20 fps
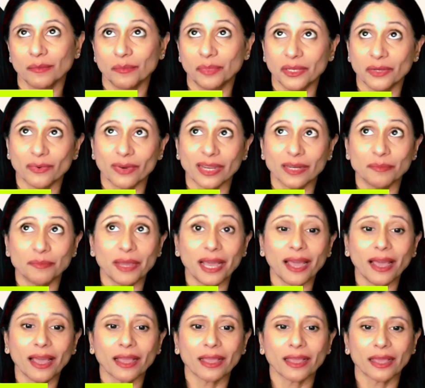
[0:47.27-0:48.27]
be right
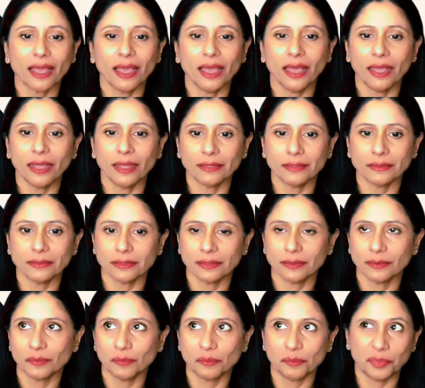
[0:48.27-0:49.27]
back and
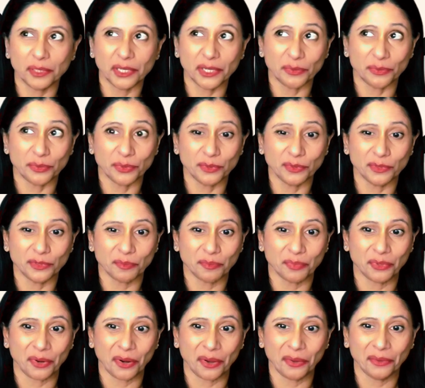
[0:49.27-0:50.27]
be rude,
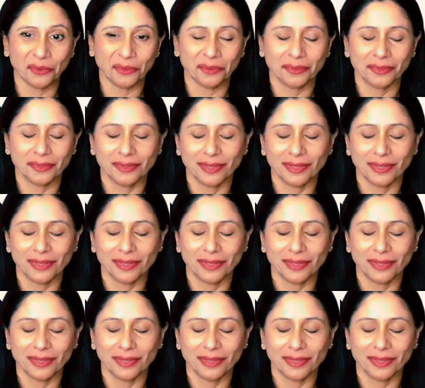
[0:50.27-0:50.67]
bro.